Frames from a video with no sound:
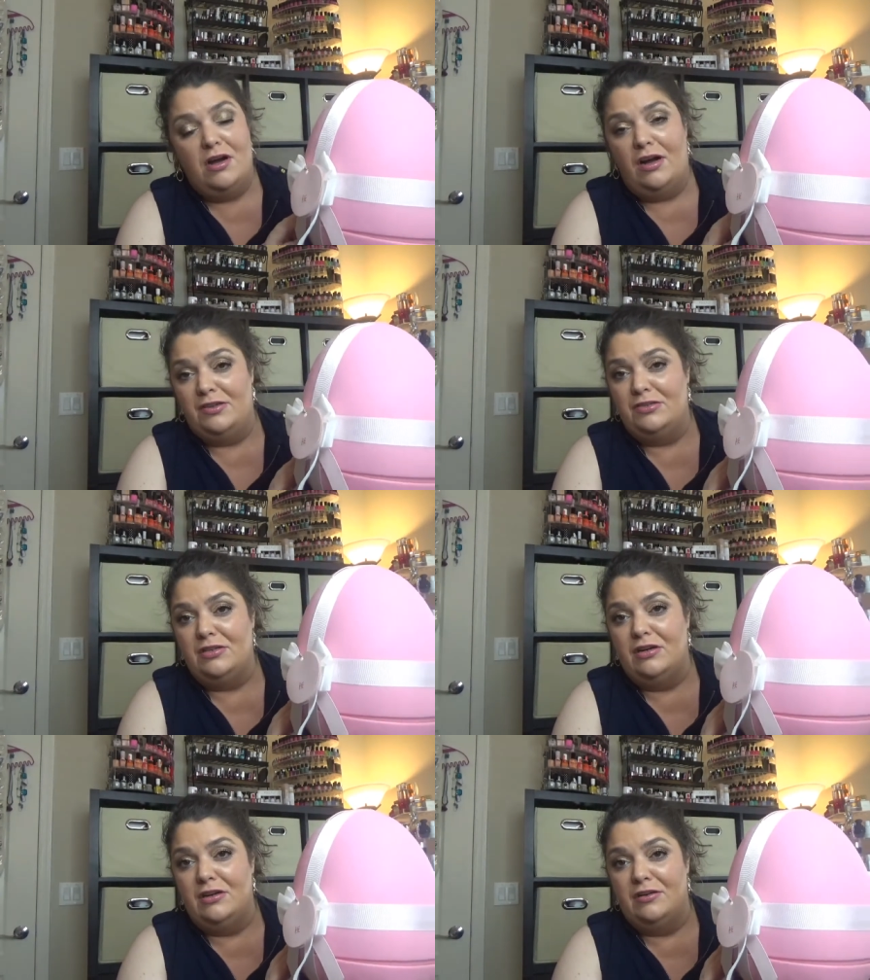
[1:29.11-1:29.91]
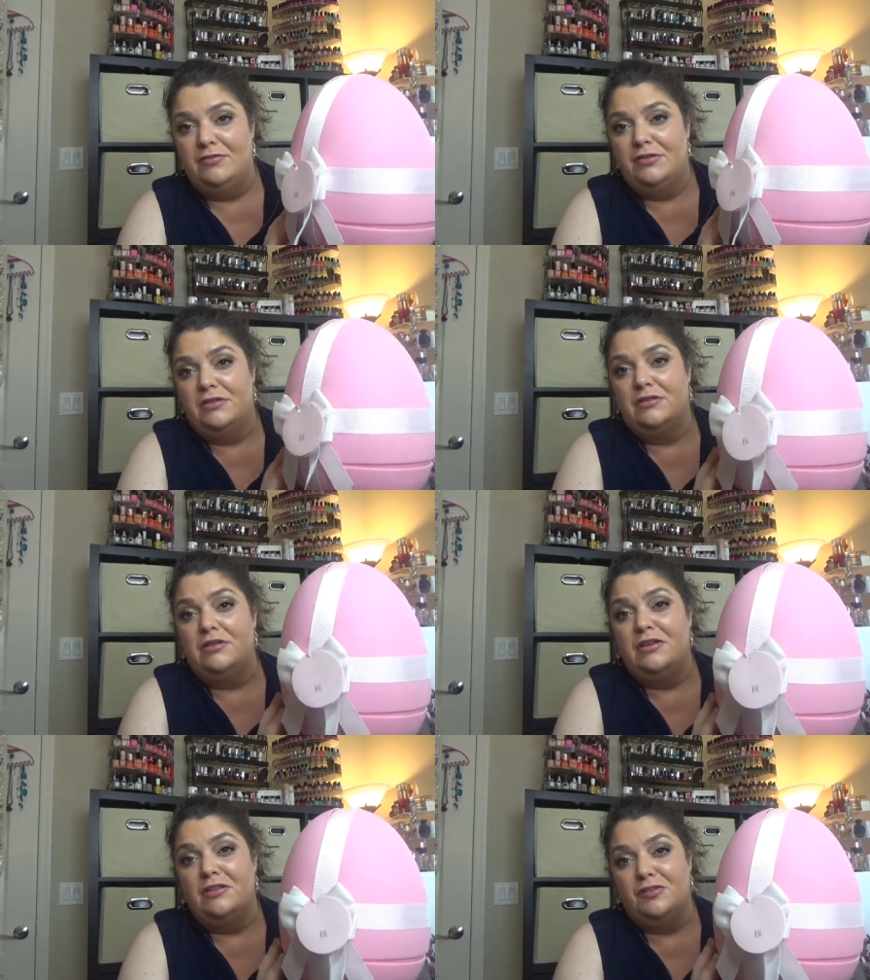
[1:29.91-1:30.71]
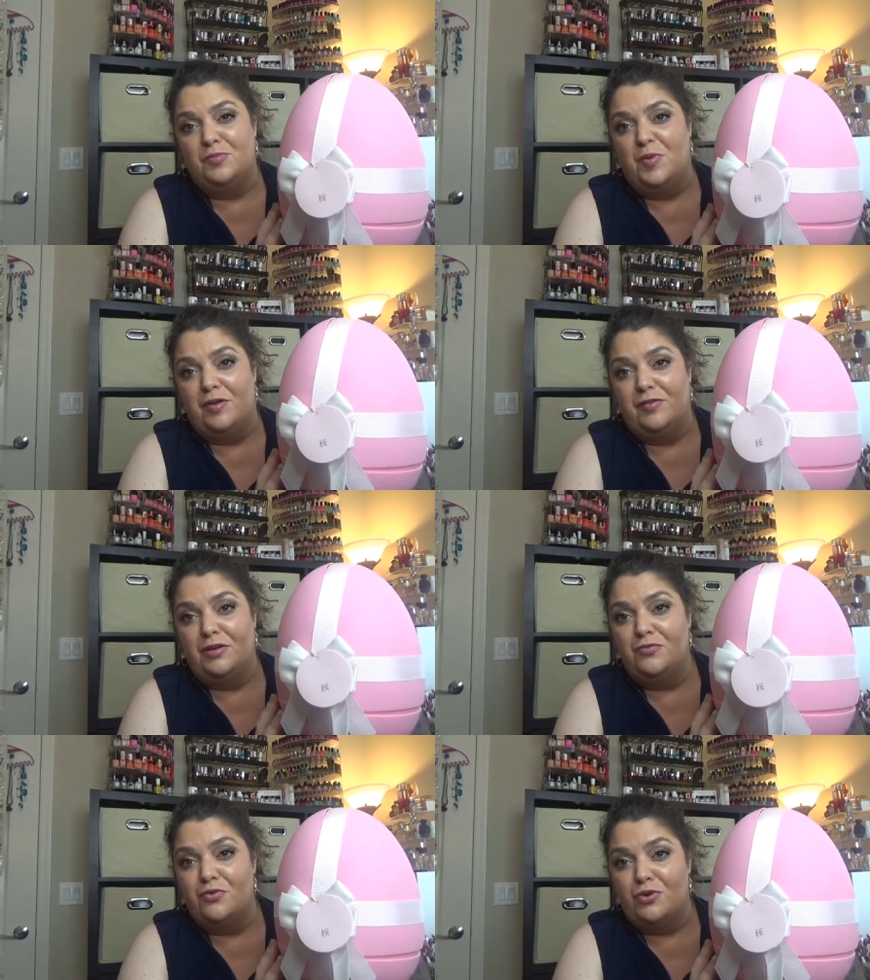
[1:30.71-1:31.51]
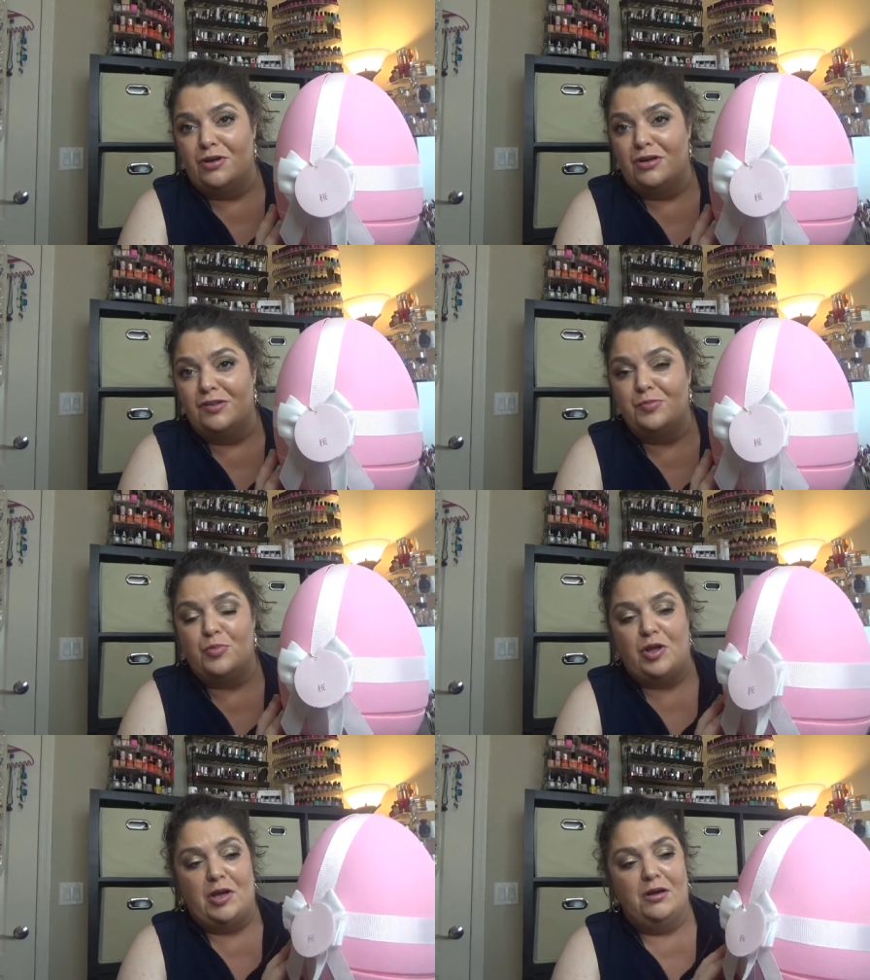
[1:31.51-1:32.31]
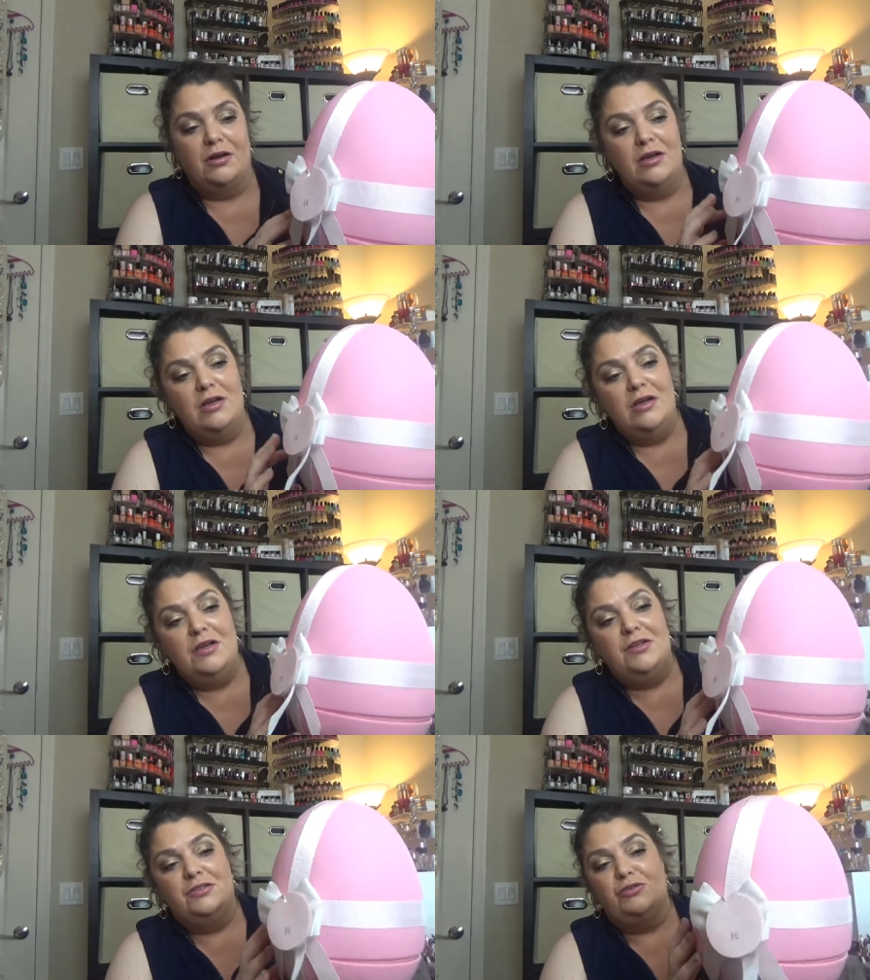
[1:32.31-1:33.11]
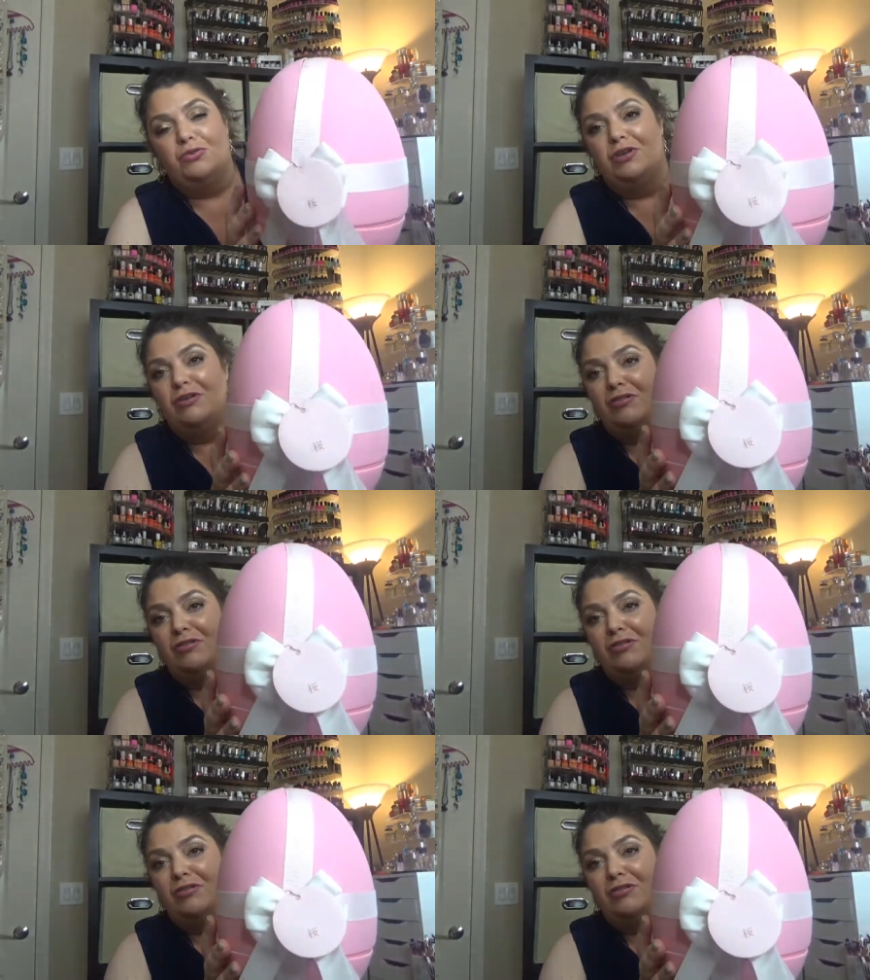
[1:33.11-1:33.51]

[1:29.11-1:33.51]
I still love it and it's perfect for uh, spring so here